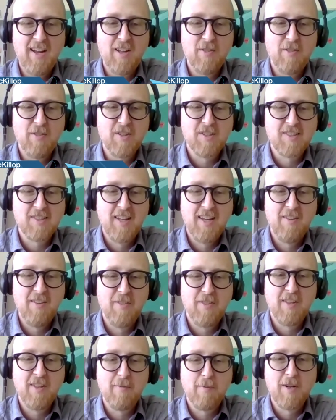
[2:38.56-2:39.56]
this
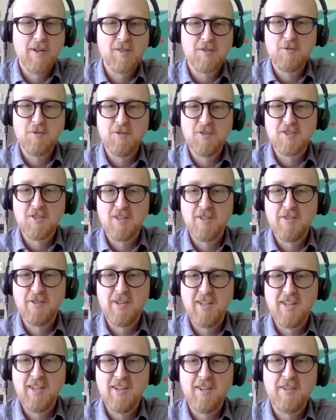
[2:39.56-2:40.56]
land that my school is on
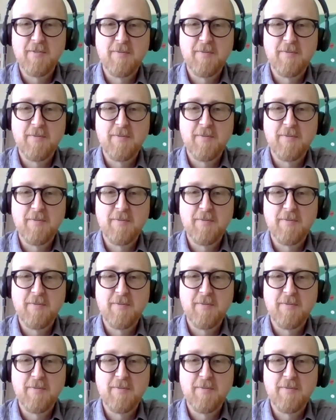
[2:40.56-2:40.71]
right here.